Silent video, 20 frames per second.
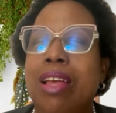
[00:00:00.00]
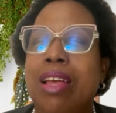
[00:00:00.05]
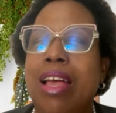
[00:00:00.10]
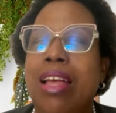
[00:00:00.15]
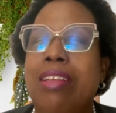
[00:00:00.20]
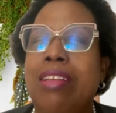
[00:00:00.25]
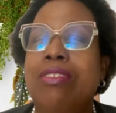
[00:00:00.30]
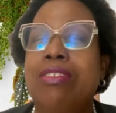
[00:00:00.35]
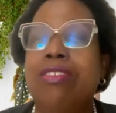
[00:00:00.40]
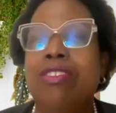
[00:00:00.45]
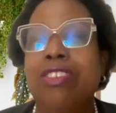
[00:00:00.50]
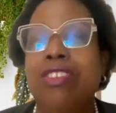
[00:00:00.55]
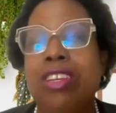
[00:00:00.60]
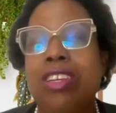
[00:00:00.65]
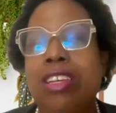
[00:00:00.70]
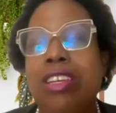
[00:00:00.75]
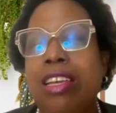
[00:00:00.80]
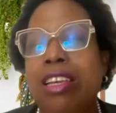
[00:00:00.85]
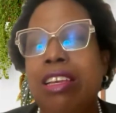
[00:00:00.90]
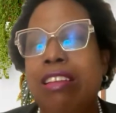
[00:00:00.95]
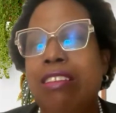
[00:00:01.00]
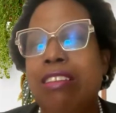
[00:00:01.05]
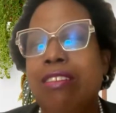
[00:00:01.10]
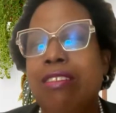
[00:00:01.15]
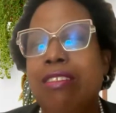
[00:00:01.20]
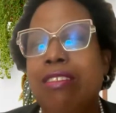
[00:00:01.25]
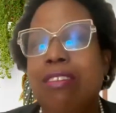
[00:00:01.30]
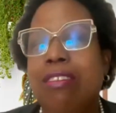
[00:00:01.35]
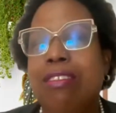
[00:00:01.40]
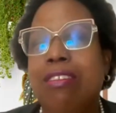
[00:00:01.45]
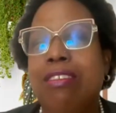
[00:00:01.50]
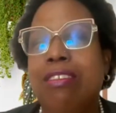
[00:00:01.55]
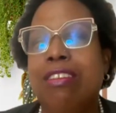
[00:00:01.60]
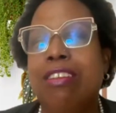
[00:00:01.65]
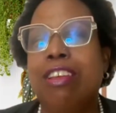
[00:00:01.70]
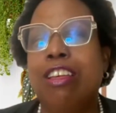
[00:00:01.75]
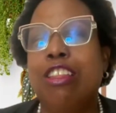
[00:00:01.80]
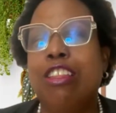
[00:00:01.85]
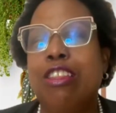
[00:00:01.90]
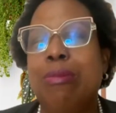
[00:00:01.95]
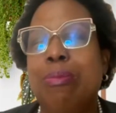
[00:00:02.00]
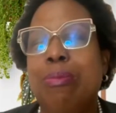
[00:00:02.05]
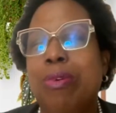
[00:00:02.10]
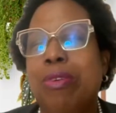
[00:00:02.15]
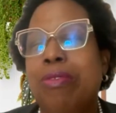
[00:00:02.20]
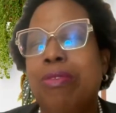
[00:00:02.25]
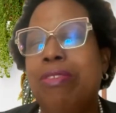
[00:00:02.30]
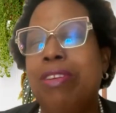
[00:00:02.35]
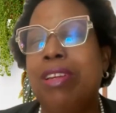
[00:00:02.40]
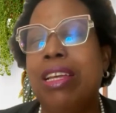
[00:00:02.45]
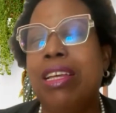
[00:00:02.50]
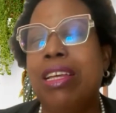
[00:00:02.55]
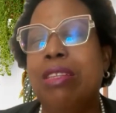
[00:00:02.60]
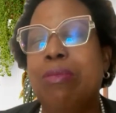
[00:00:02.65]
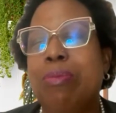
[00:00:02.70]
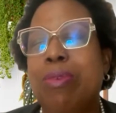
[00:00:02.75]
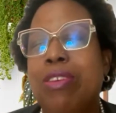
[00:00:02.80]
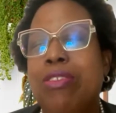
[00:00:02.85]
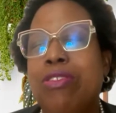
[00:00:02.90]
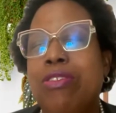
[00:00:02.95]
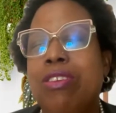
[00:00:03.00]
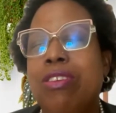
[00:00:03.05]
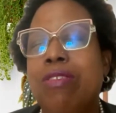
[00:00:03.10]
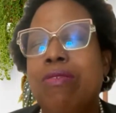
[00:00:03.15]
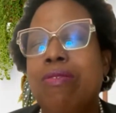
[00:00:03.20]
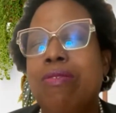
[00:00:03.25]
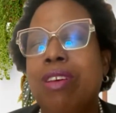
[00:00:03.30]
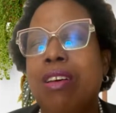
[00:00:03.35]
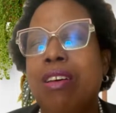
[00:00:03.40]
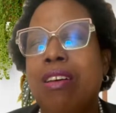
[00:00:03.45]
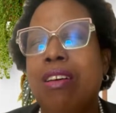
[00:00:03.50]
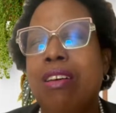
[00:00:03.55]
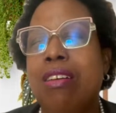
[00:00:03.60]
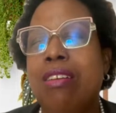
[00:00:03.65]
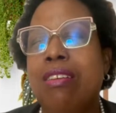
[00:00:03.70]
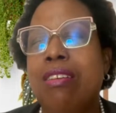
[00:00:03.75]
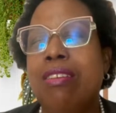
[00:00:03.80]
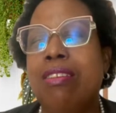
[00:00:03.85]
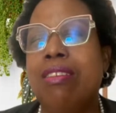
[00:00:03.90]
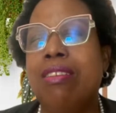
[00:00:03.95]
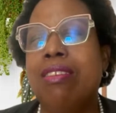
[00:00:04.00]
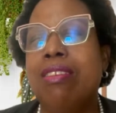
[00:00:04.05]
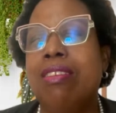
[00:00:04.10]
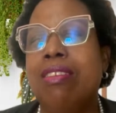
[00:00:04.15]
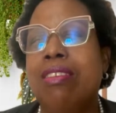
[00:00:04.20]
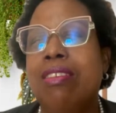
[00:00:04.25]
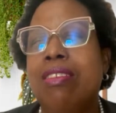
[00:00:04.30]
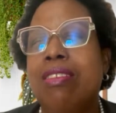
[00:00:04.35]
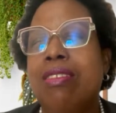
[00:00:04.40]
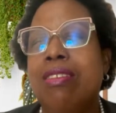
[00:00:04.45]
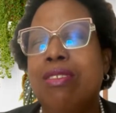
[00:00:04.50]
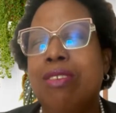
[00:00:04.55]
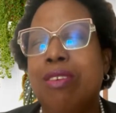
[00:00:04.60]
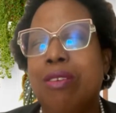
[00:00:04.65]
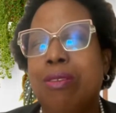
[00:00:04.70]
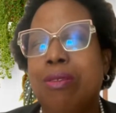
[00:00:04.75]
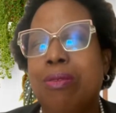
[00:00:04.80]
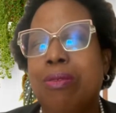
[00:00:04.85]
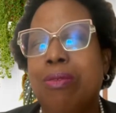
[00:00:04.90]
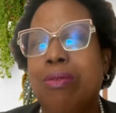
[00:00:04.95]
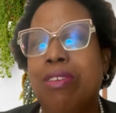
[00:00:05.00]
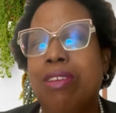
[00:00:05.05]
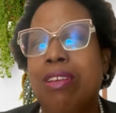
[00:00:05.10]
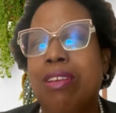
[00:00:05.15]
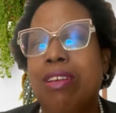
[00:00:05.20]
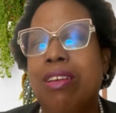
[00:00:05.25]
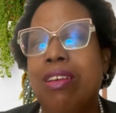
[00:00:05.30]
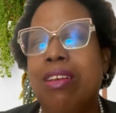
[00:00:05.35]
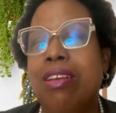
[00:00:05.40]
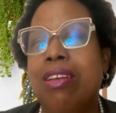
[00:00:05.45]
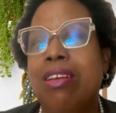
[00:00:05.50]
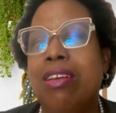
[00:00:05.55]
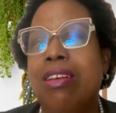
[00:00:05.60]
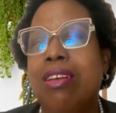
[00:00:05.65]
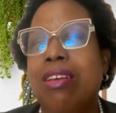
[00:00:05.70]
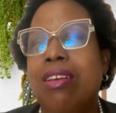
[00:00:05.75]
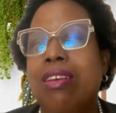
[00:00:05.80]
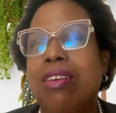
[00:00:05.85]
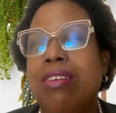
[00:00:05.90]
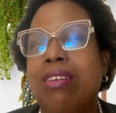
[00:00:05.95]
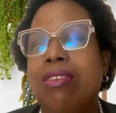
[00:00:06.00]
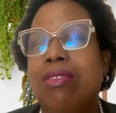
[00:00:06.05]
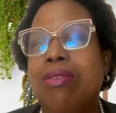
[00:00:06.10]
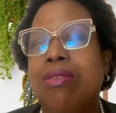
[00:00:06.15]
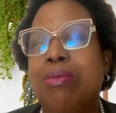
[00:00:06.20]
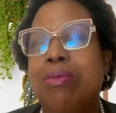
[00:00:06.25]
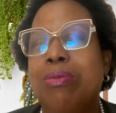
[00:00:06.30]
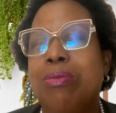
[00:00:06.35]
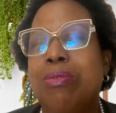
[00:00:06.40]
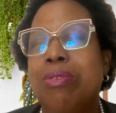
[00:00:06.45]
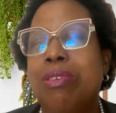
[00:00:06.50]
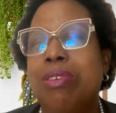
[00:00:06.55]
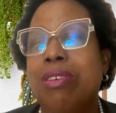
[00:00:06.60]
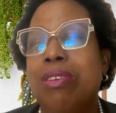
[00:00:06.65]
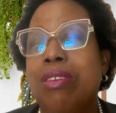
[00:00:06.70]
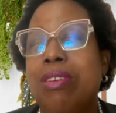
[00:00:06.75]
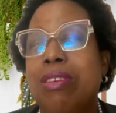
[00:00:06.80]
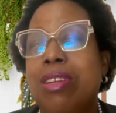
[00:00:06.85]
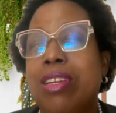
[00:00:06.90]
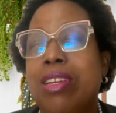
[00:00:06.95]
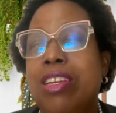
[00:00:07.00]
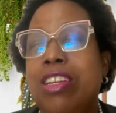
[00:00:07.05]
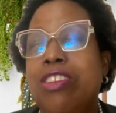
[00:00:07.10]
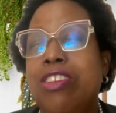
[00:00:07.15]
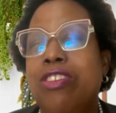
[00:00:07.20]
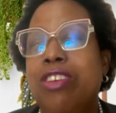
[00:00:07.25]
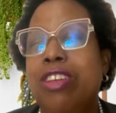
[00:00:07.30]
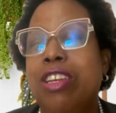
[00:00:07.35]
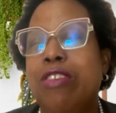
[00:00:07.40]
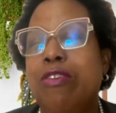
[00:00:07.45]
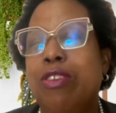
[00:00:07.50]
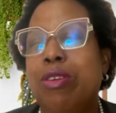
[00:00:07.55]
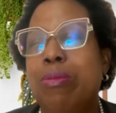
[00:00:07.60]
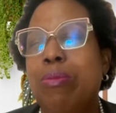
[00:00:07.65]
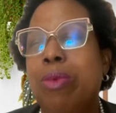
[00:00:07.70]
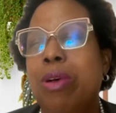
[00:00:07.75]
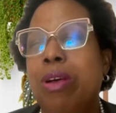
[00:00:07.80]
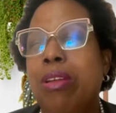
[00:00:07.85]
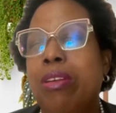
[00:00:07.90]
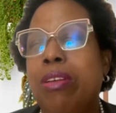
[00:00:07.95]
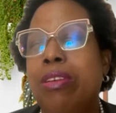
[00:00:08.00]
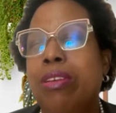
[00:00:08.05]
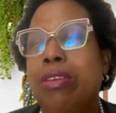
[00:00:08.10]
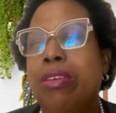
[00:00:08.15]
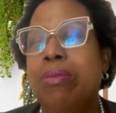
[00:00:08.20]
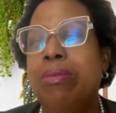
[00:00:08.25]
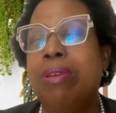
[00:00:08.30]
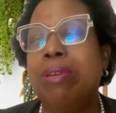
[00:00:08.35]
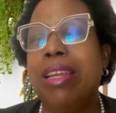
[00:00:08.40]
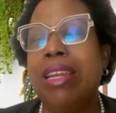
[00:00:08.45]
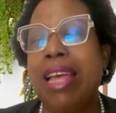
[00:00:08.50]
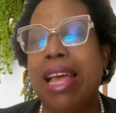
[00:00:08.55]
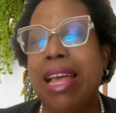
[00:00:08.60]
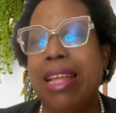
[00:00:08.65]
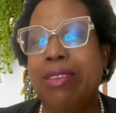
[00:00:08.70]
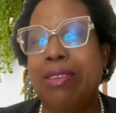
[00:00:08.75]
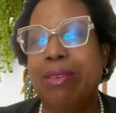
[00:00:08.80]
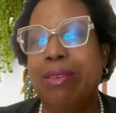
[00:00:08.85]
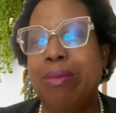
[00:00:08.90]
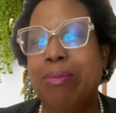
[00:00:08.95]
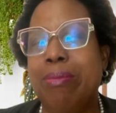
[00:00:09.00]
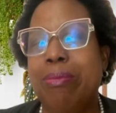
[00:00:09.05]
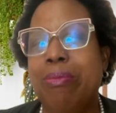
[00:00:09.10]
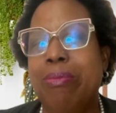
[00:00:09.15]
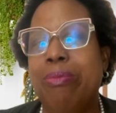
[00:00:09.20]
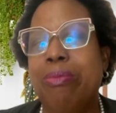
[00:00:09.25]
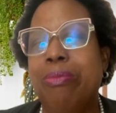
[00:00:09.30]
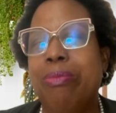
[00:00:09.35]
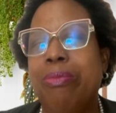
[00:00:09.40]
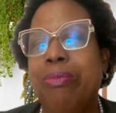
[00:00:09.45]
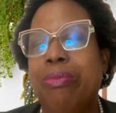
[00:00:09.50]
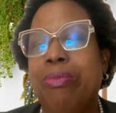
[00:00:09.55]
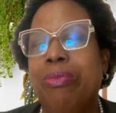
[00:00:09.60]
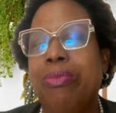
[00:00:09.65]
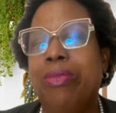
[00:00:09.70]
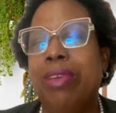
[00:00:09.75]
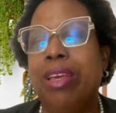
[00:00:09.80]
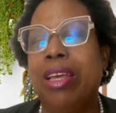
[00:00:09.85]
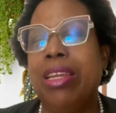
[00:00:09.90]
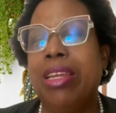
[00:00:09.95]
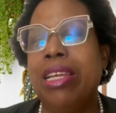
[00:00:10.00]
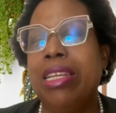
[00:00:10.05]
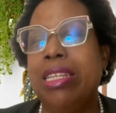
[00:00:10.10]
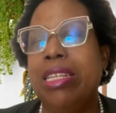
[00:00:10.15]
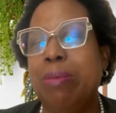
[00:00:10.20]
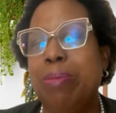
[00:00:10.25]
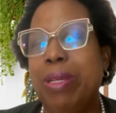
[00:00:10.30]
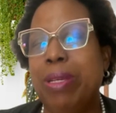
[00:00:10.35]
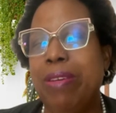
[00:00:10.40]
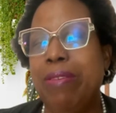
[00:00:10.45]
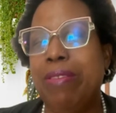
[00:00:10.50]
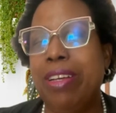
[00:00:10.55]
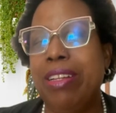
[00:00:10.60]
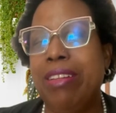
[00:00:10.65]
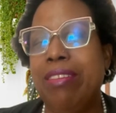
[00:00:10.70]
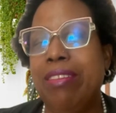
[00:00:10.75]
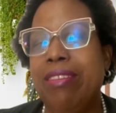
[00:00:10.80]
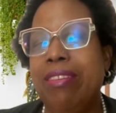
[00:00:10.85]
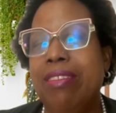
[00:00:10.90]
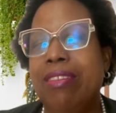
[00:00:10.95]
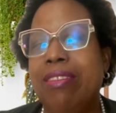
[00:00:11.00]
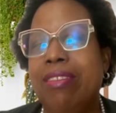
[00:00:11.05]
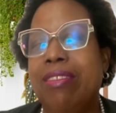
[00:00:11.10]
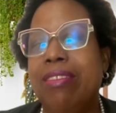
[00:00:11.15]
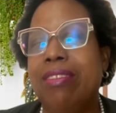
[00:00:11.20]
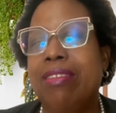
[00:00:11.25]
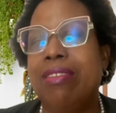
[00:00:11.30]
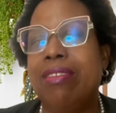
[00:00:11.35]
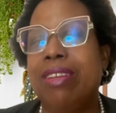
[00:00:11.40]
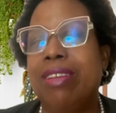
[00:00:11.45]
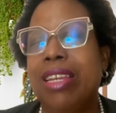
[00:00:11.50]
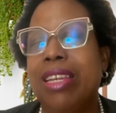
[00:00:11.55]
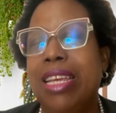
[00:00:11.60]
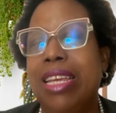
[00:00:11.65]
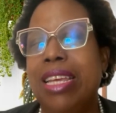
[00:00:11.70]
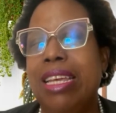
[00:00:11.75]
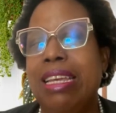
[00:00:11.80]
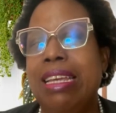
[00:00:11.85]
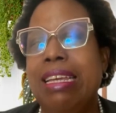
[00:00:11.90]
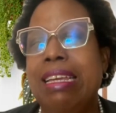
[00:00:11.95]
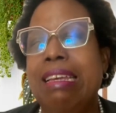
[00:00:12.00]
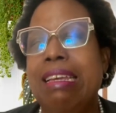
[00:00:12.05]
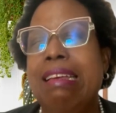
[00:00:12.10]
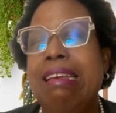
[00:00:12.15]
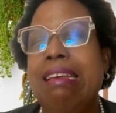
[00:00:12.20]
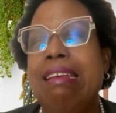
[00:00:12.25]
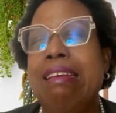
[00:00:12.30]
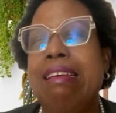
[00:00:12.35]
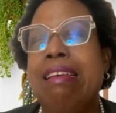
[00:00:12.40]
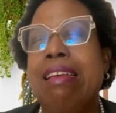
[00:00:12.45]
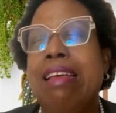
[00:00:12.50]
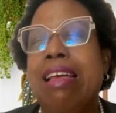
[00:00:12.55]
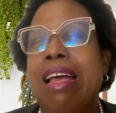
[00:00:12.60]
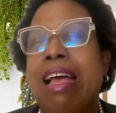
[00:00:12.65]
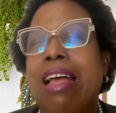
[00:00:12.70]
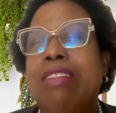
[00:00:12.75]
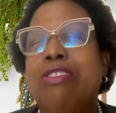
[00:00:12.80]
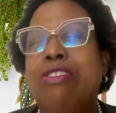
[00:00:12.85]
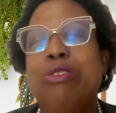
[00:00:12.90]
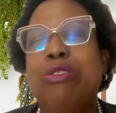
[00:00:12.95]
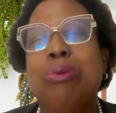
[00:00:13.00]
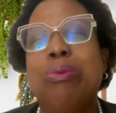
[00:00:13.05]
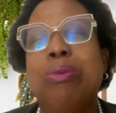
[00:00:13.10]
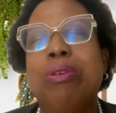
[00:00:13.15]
as she is the perfect expression of God, love, through each and every molecule and atom and experience today. And so